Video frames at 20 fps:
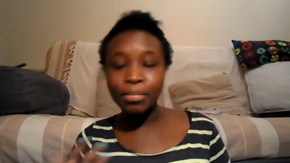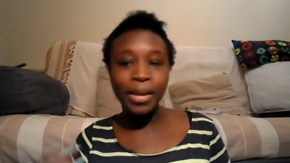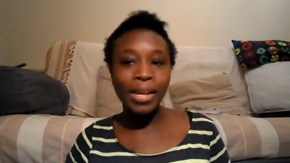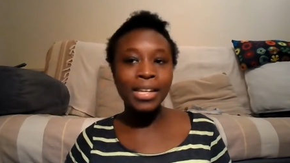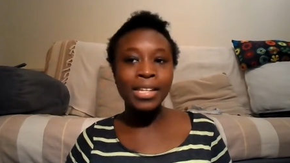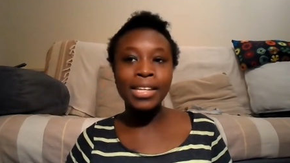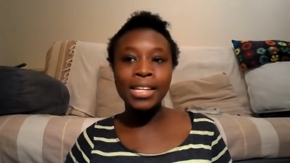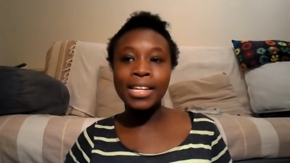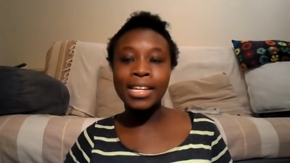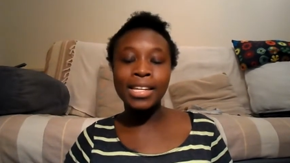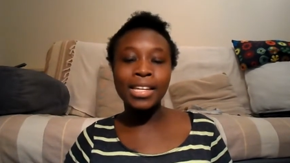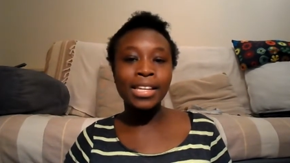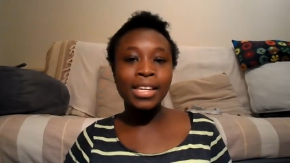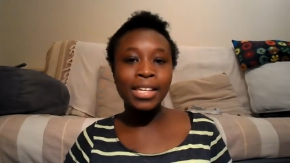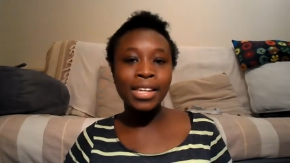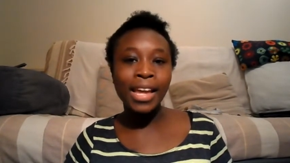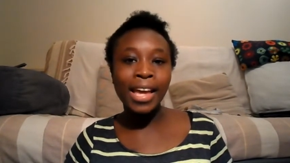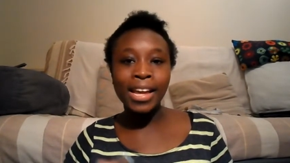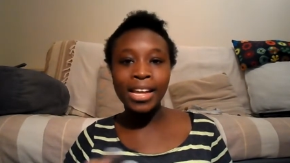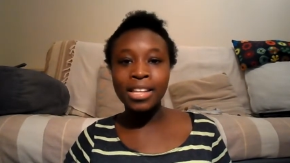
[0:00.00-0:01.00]

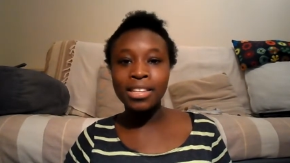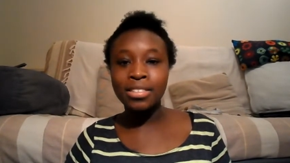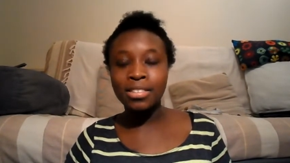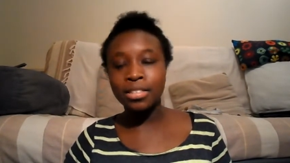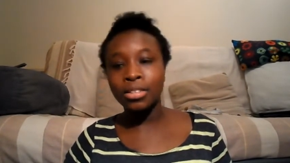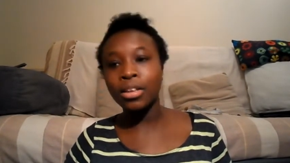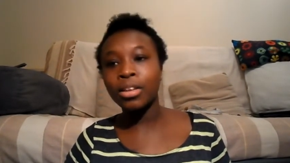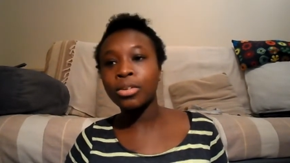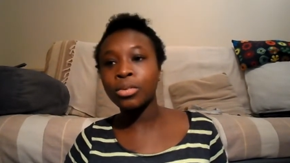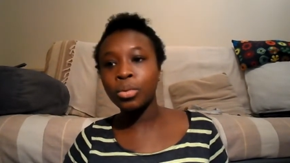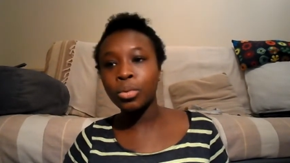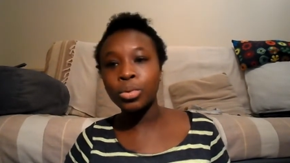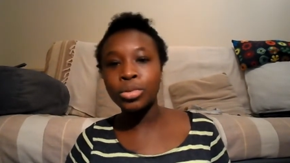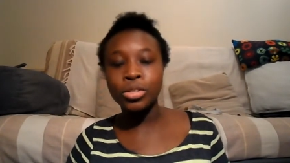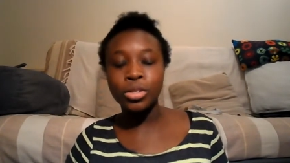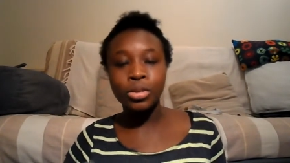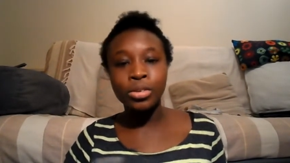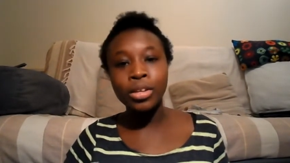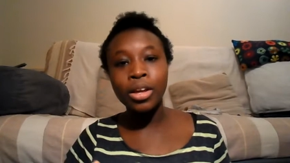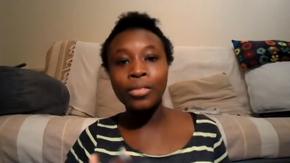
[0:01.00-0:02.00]
mainly Lex and
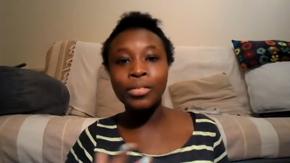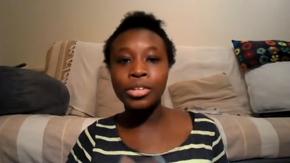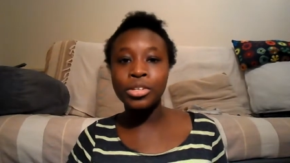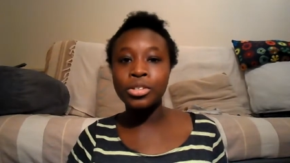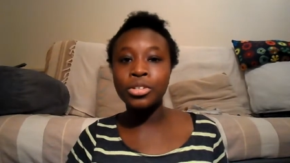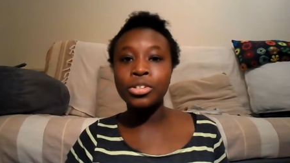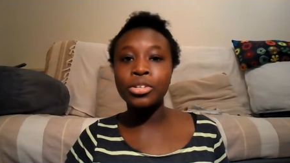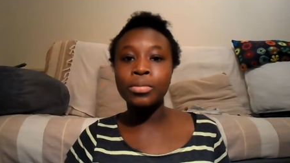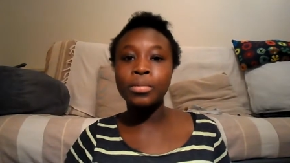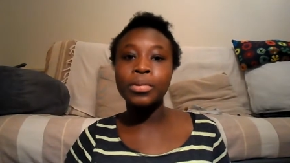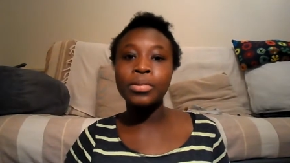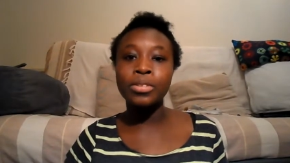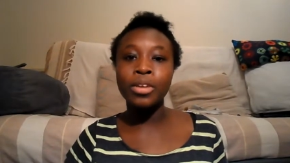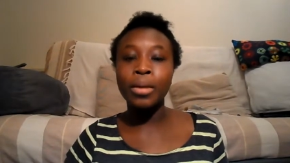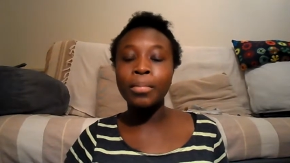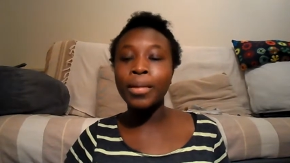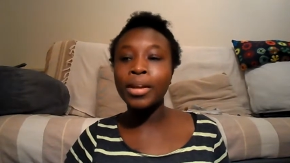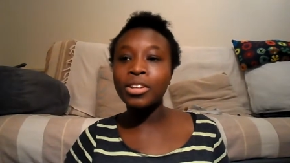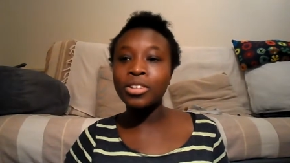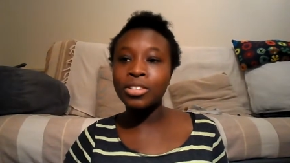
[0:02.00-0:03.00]
also the other
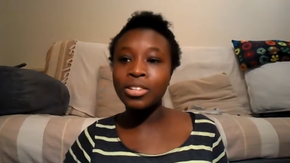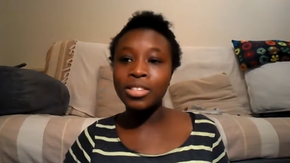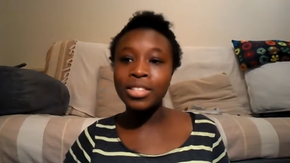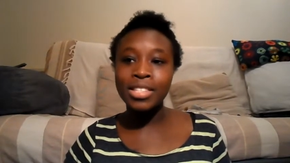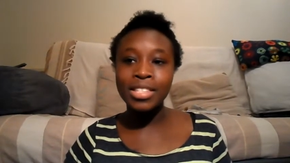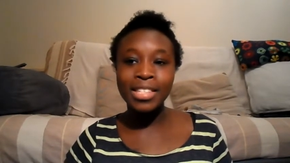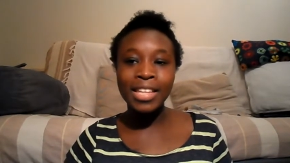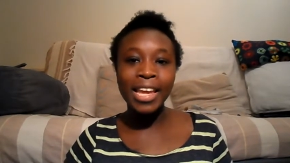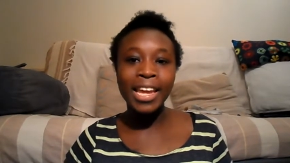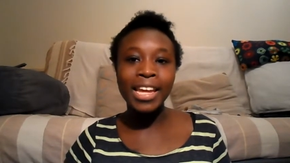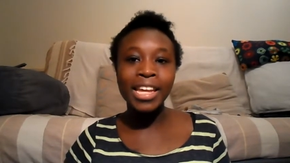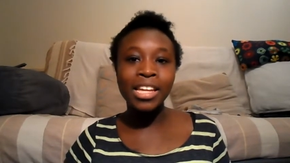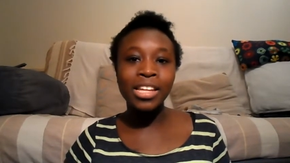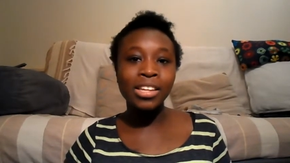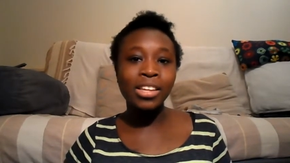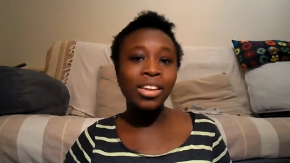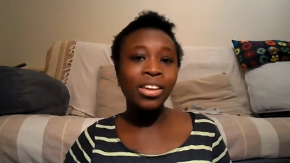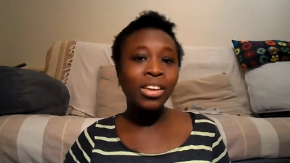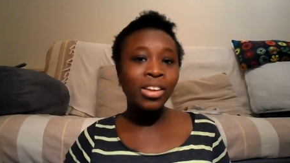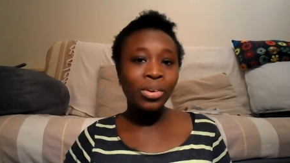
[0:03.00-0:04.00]
YouTubers I mentioned
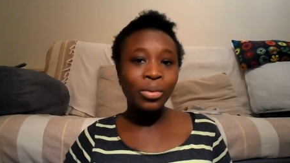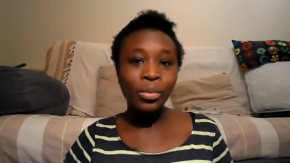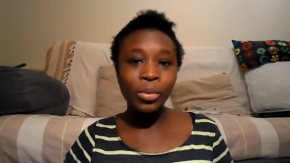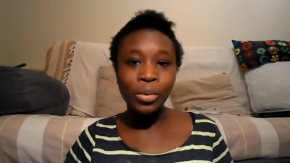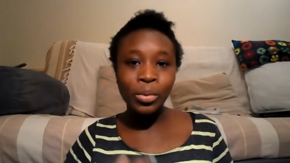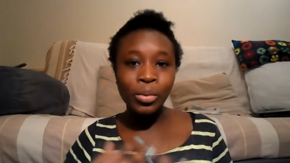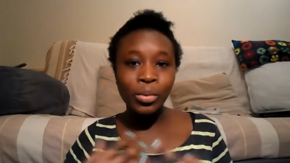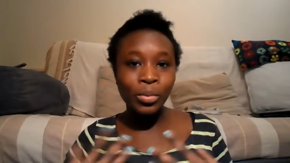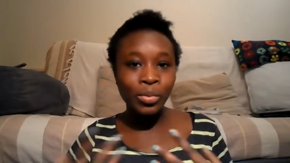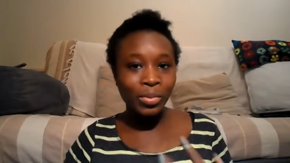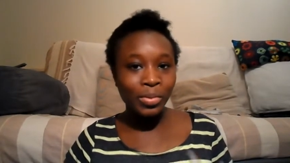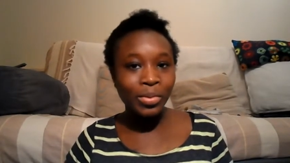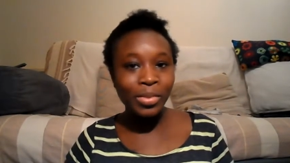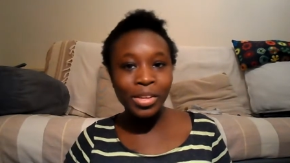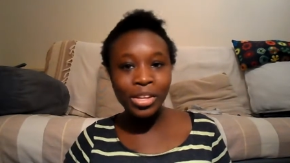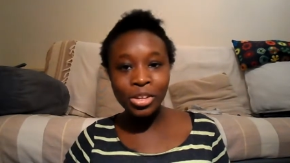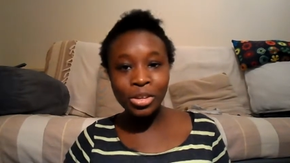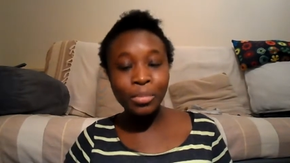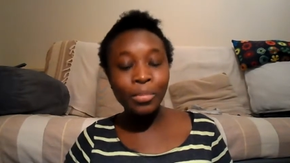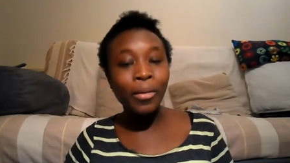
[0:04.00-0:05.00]
saying, well,
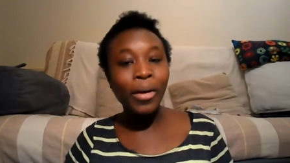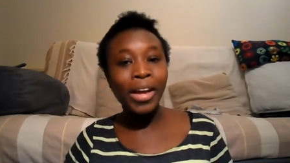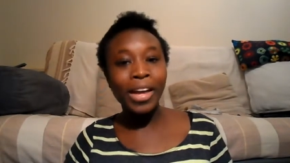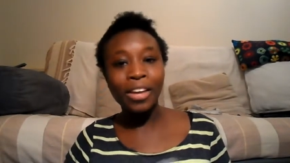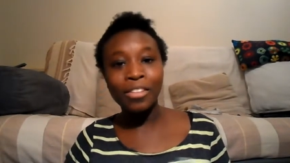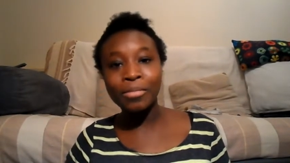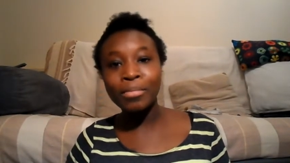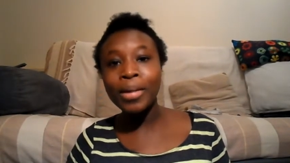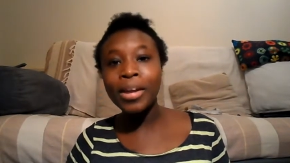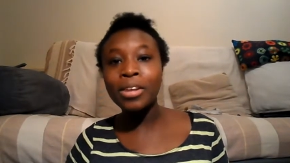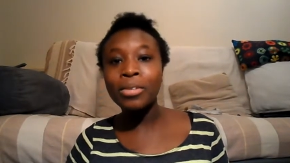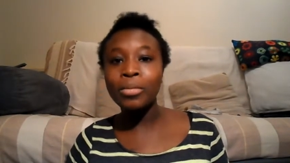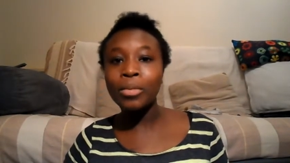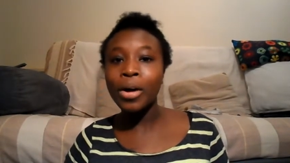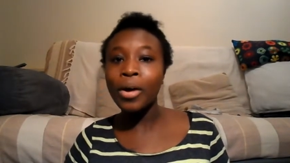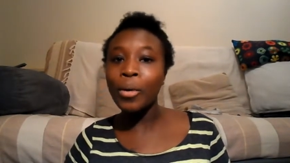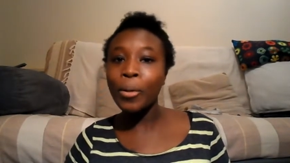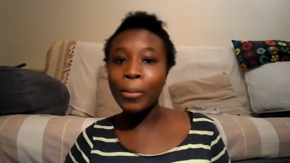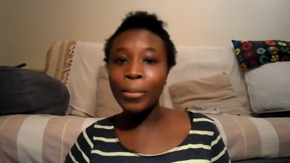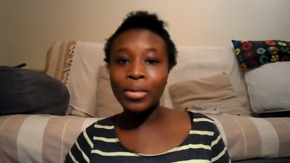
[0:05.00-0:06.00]
you might have
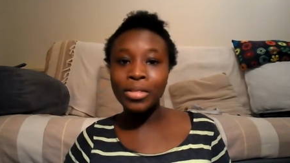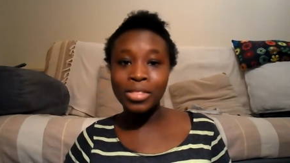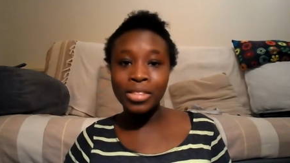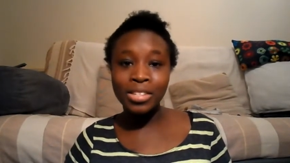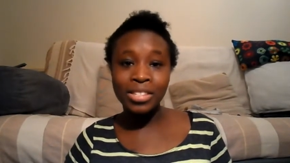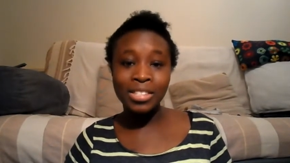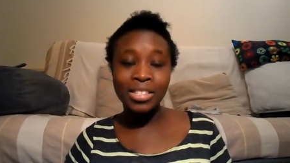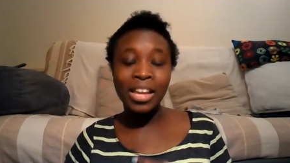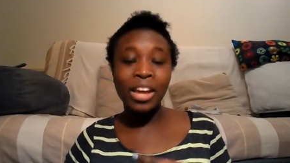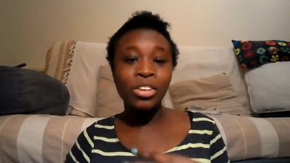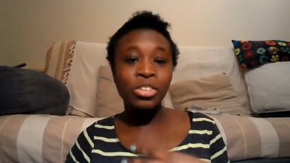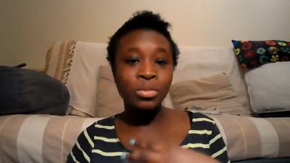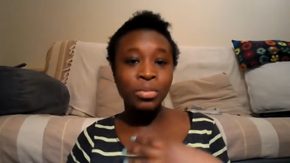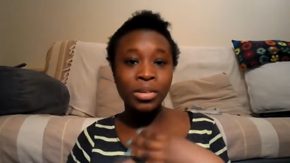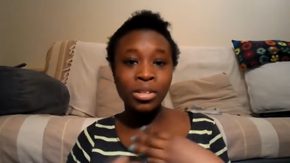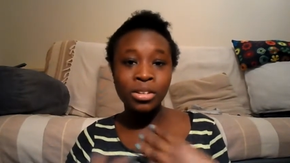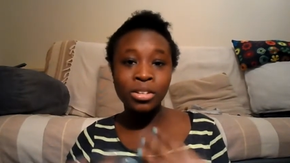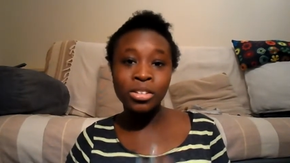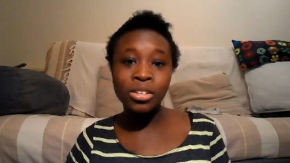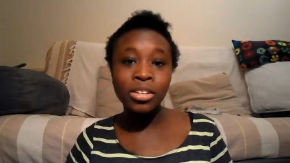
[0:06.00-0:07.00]
meant well, but this is how
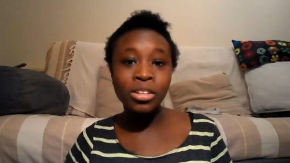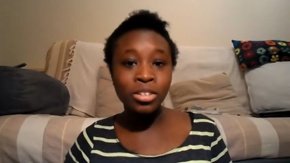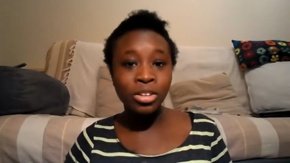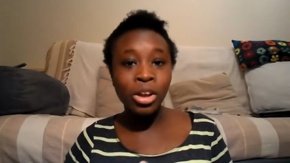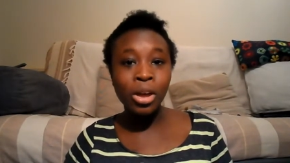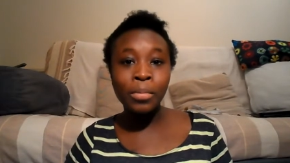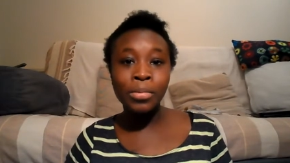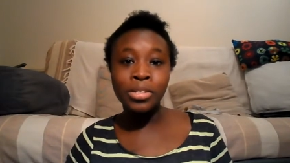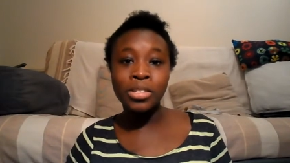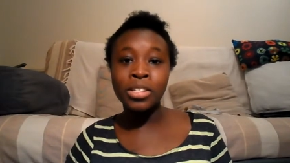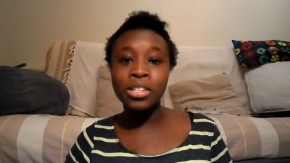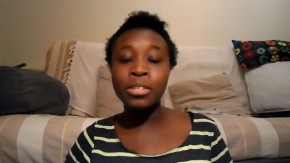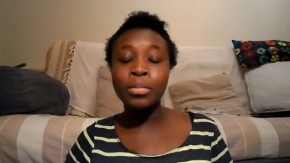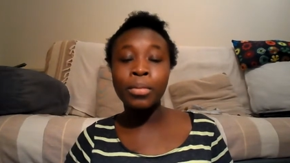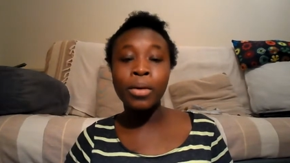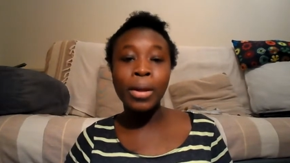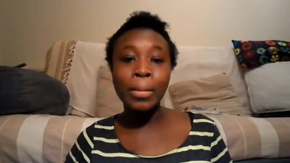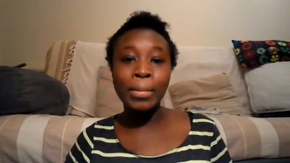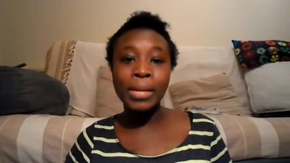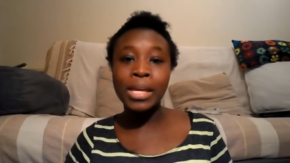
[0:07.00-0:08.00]
it's been
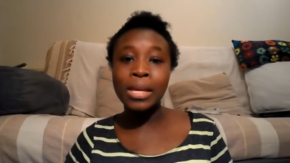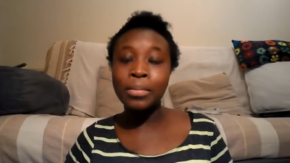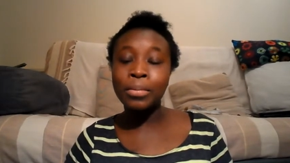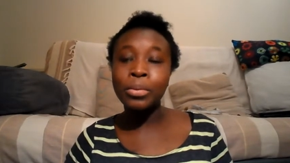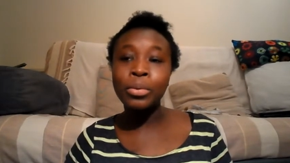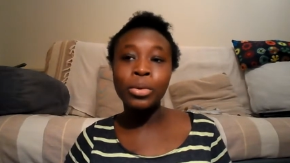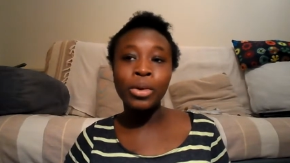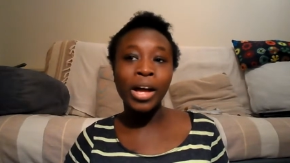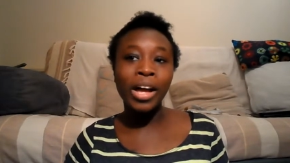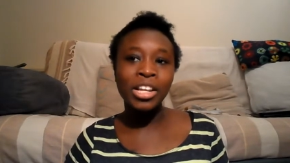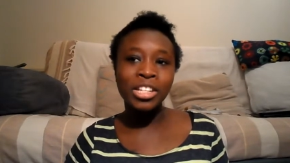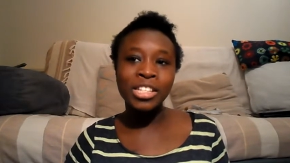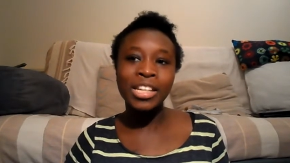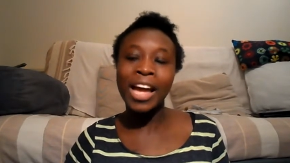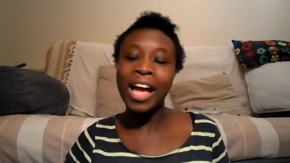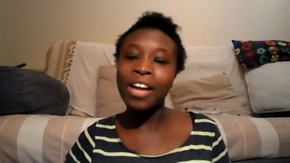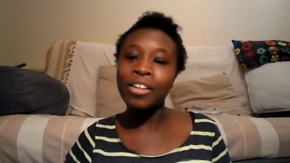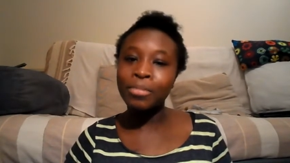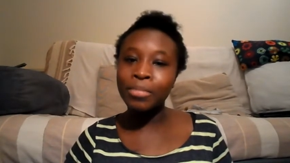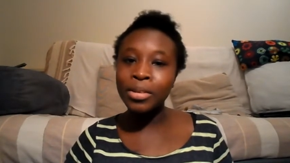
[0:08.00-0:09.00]
interpreted by people who
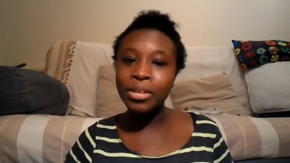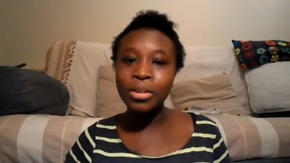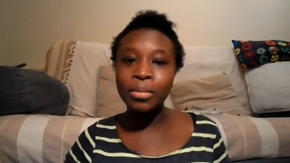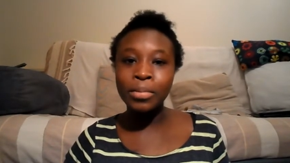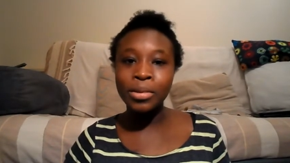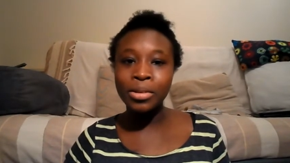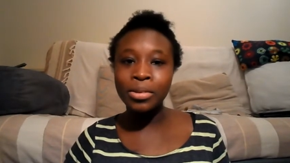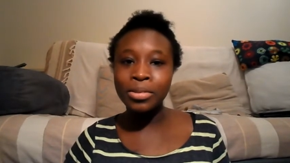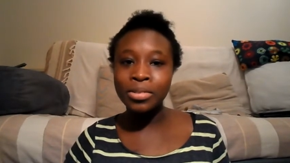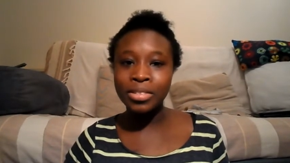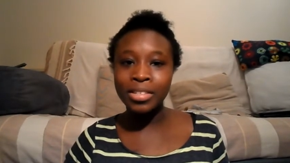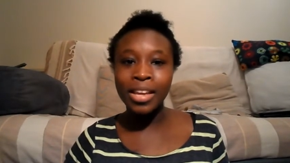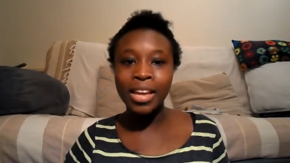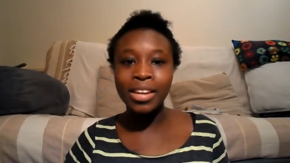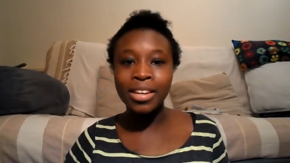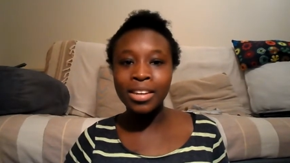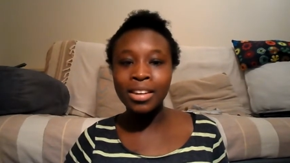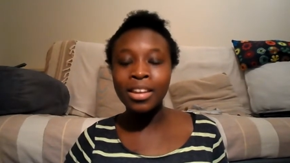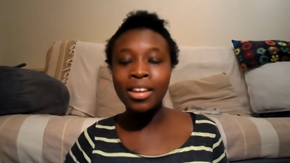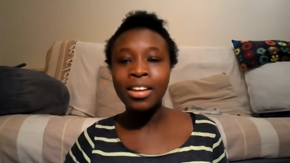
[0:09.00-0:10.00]
actually have been abused,
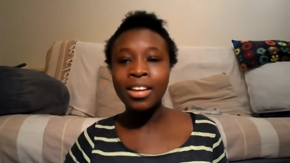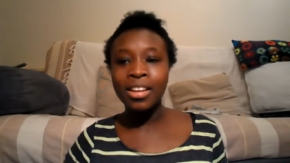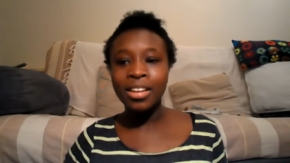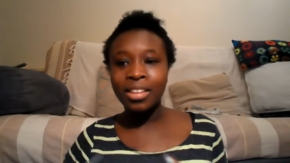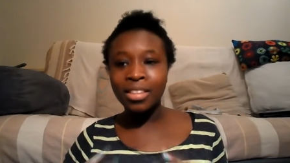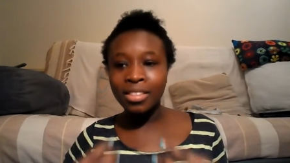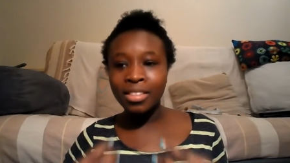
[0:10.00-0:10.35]
and